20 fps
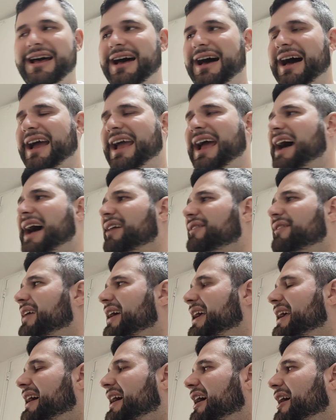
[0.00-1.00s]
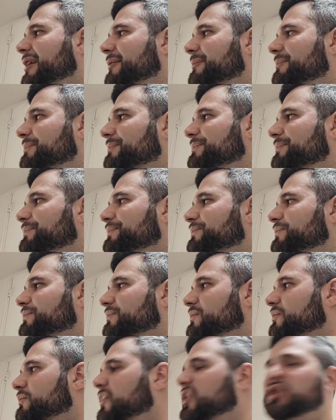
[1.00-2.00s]
I have a
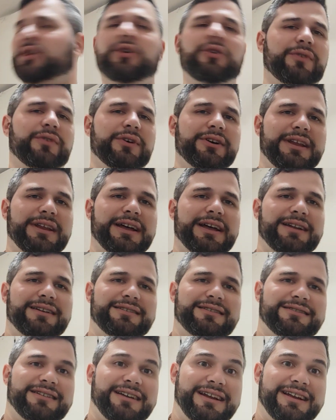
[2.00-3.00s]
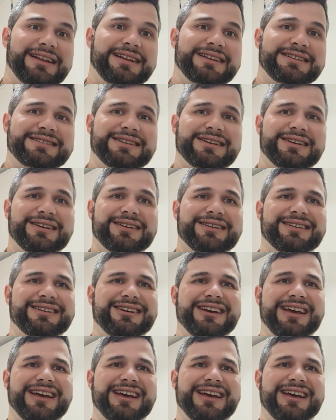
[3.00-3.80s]
Belova that I need to